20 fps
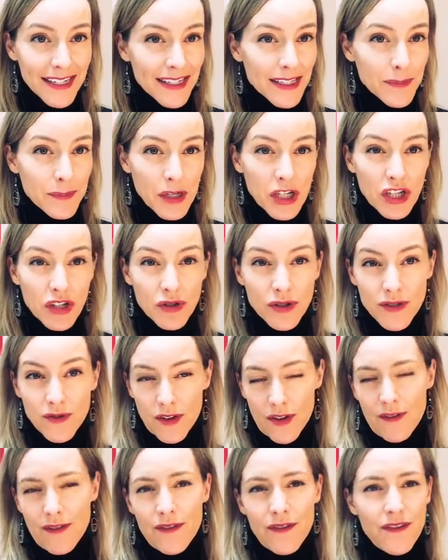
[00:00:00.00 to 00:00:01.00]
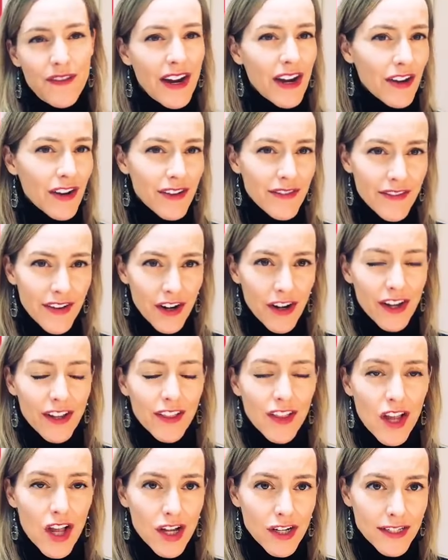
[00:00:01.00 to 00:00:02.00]
It's been used for a very, very
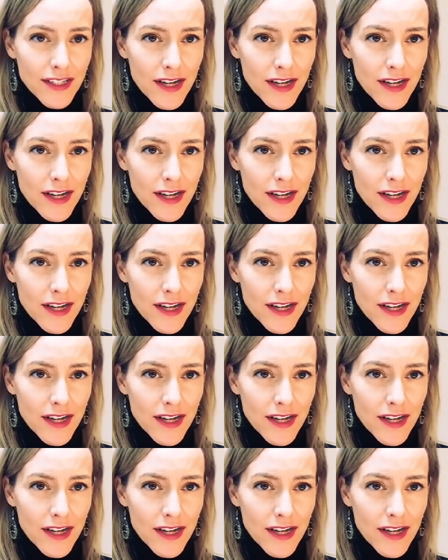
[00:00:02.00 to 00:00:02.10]
long